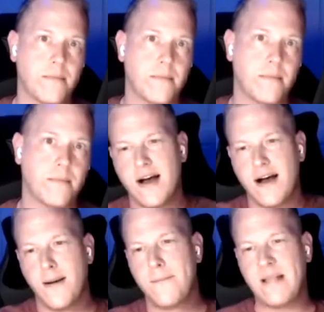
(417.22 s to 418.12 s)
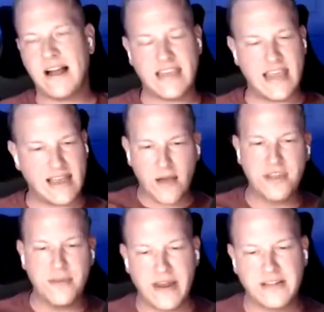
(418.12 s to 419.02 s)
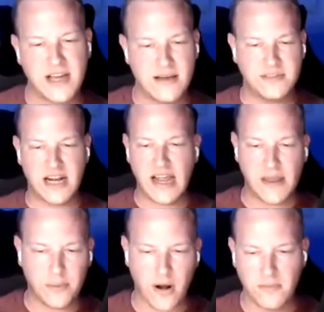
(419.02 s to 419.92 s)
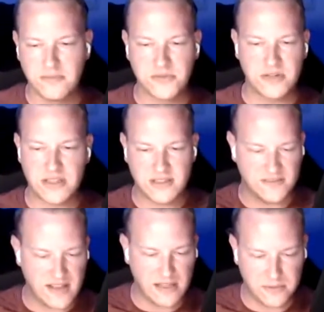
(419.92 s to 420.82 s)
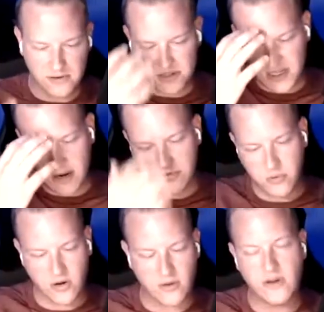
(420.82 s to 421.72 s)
I can't count the amount of times that I had problems with developers that I was working with